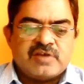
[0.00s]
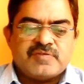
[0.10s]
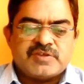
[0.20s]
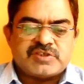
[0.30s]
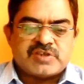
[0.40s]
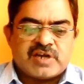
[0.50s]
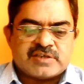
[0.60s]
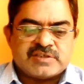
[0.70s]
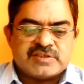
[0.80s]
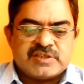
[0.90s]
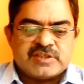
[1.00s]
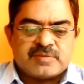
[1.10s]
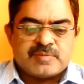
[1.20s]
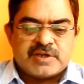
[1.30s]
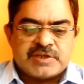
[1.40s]
which starts in the
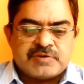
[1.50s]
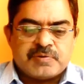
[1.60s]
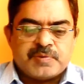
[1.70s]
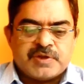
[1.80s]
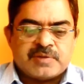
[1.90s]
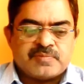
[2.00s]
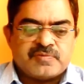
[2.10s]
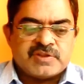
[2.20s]
thermal equilibrium